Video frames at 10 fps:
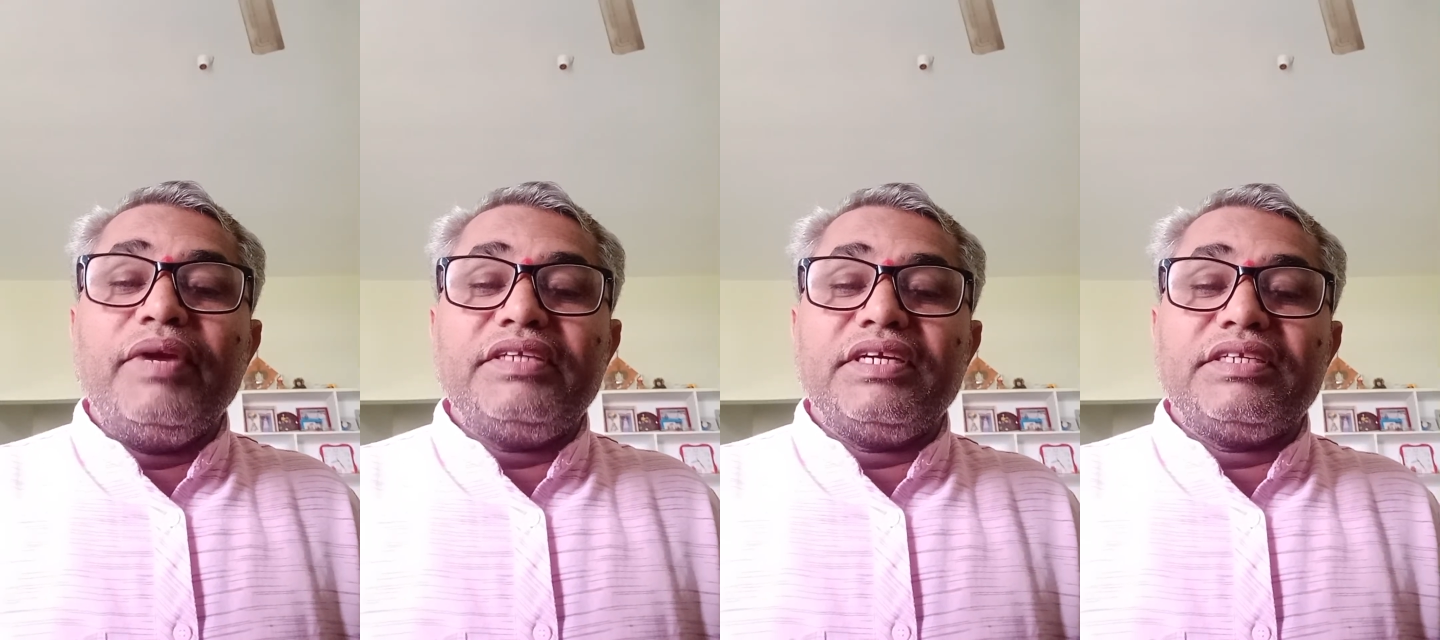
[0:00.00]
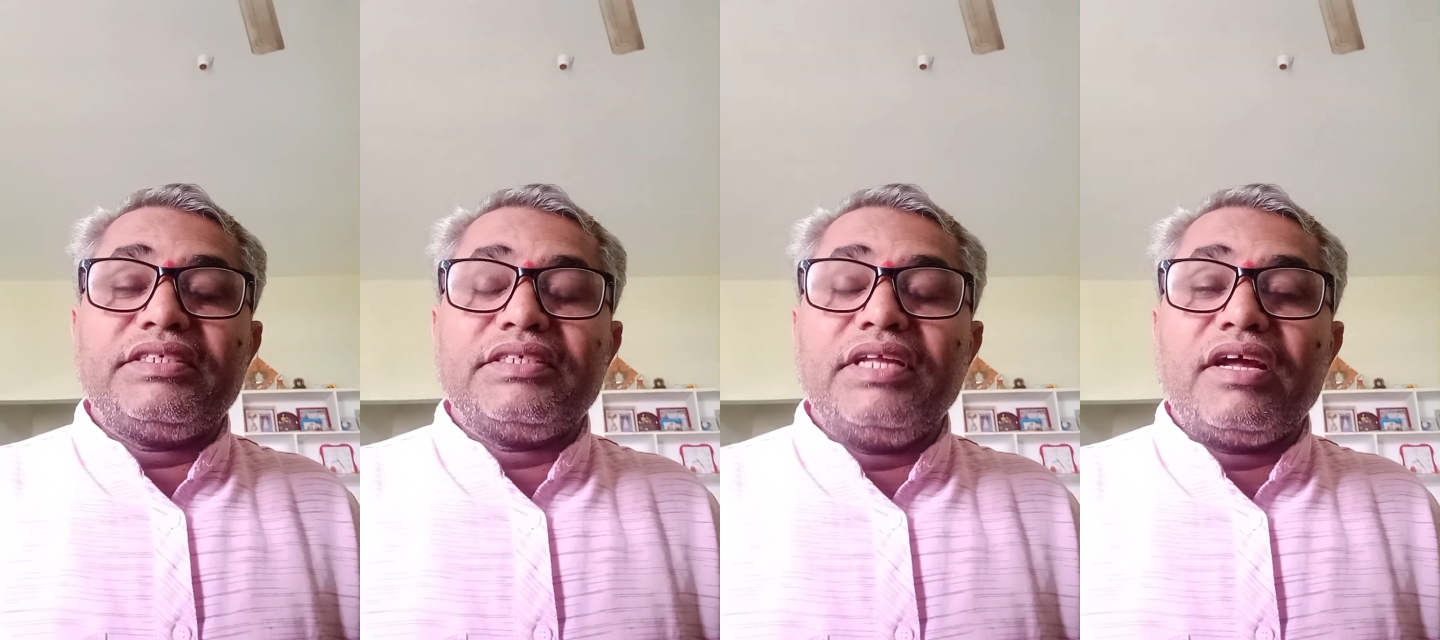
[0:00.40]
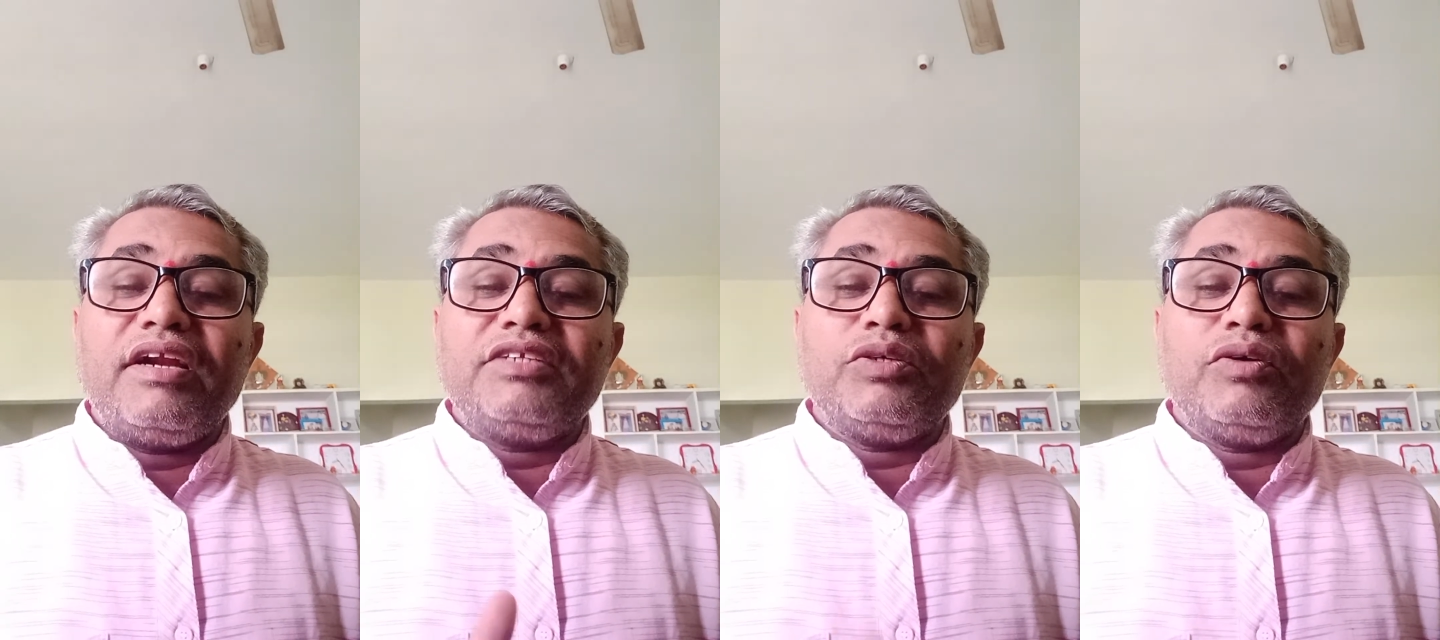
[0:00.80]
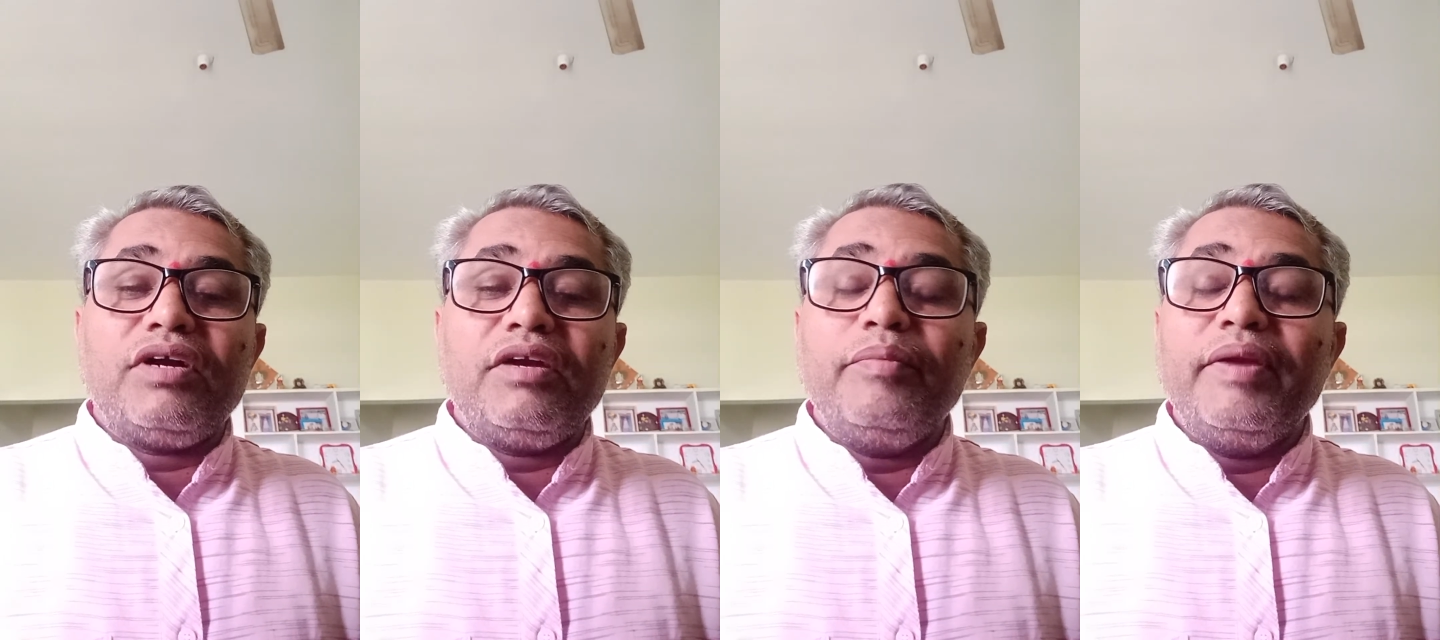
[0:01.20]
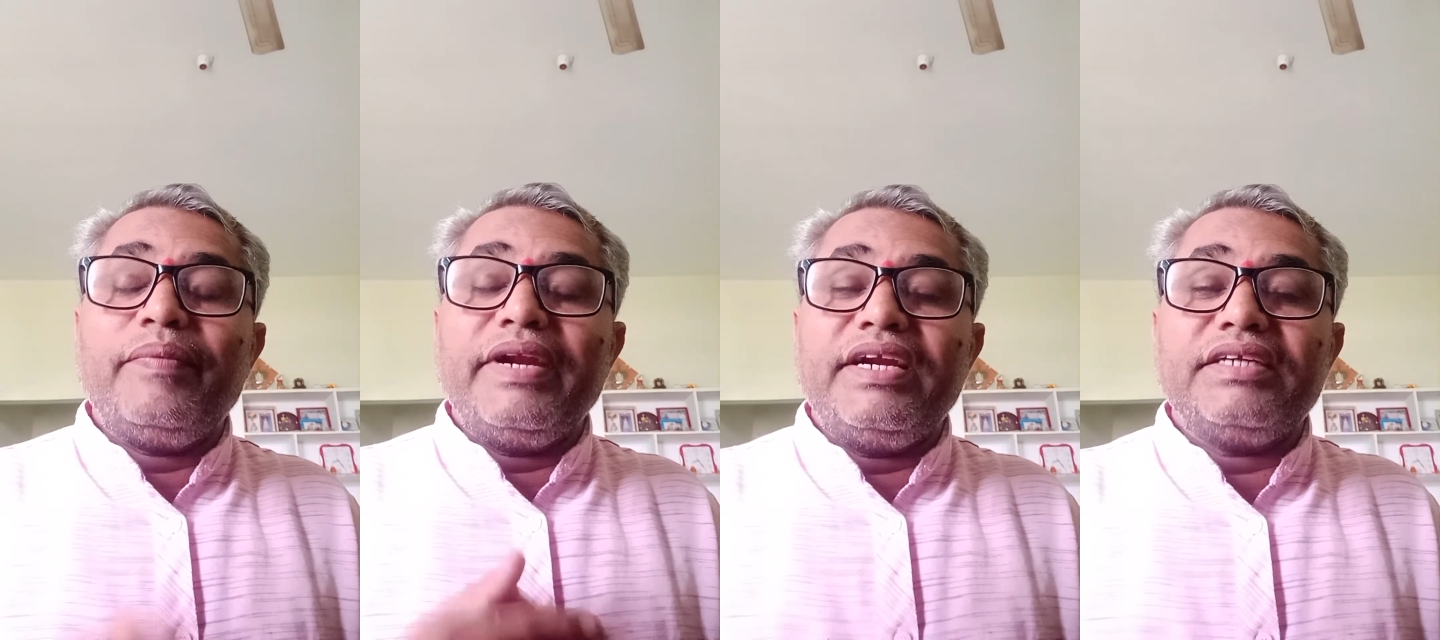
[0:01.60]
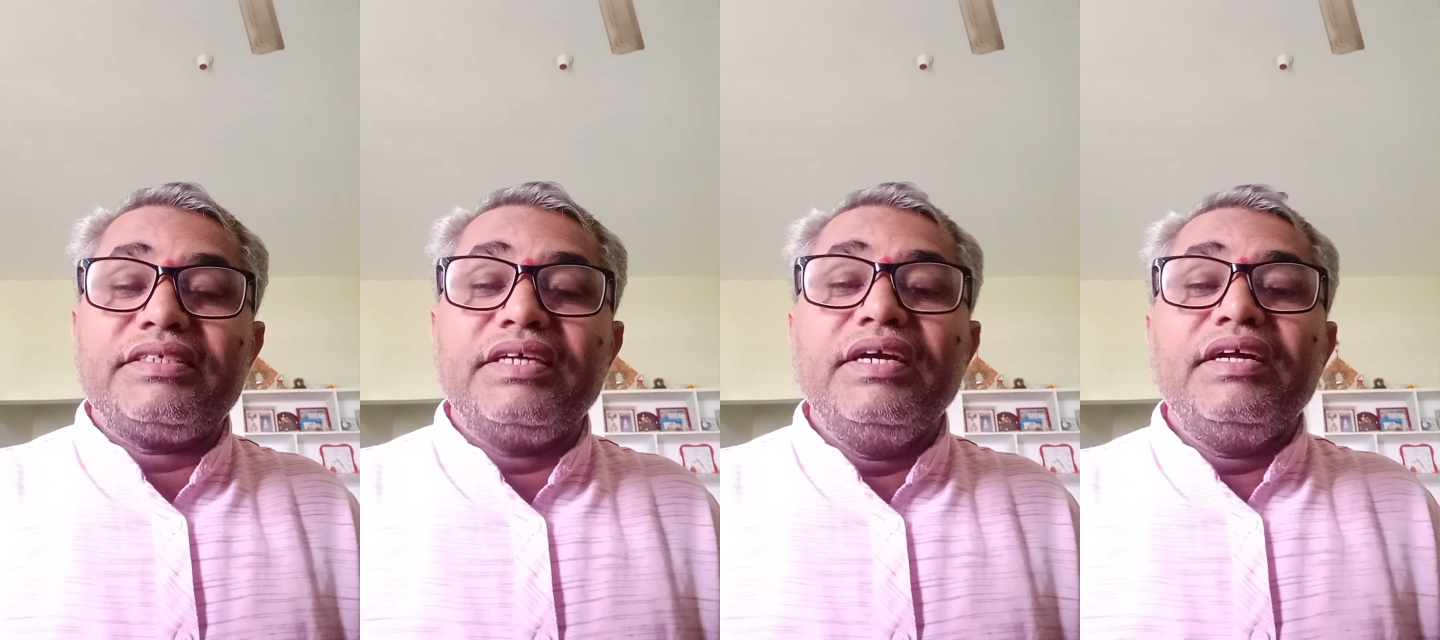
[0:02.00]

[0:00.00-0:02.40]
blood cells, they are also called blood platelets.